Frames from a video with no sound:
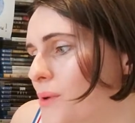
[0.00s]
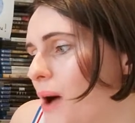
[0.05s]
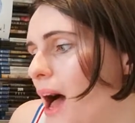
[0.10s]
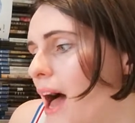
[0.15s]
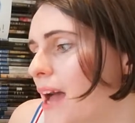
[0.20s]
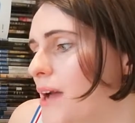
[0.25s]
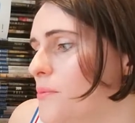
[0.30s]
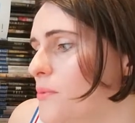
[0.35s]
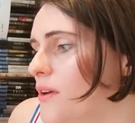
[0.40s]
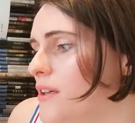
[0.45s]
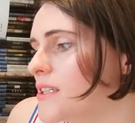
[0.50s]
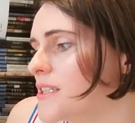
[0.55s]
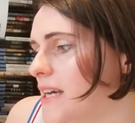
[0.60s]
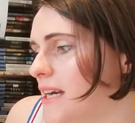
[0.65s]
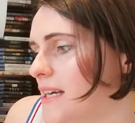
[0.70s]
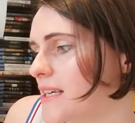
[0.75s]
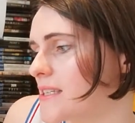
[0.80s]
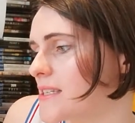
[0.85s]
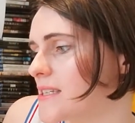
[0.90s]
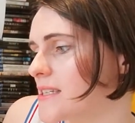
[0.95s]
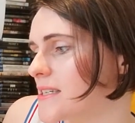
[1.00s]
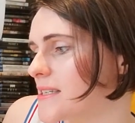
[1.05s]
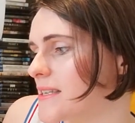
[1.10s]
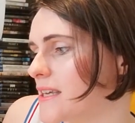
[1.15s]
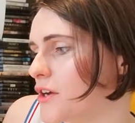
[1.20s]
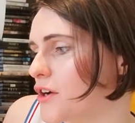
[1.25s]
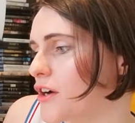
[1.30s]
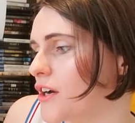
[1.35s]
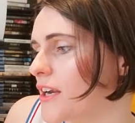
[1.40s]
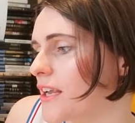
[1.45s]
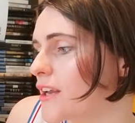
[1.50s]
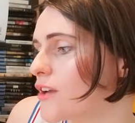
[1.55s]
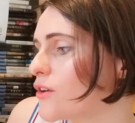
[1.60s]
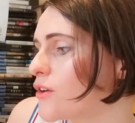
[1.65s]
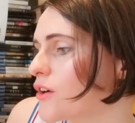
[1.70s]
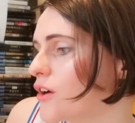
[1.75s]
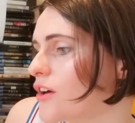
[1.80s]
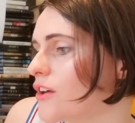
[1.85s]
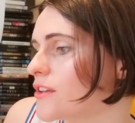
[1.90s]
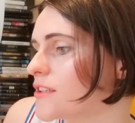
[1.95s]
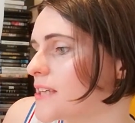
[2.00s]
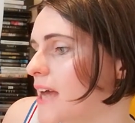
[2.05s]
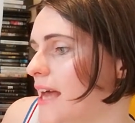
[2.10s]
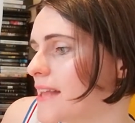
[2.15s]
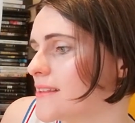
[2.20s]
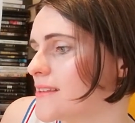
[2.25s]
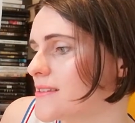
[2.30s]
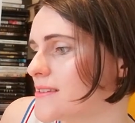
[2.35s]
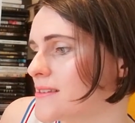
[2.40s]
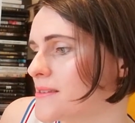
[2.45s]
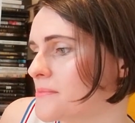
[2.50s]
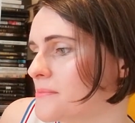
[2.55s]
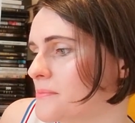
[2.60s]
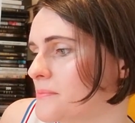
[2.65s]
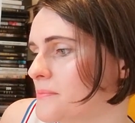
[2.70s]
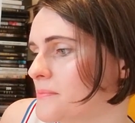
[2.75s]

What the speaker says: I want tickets to see her little girl dance?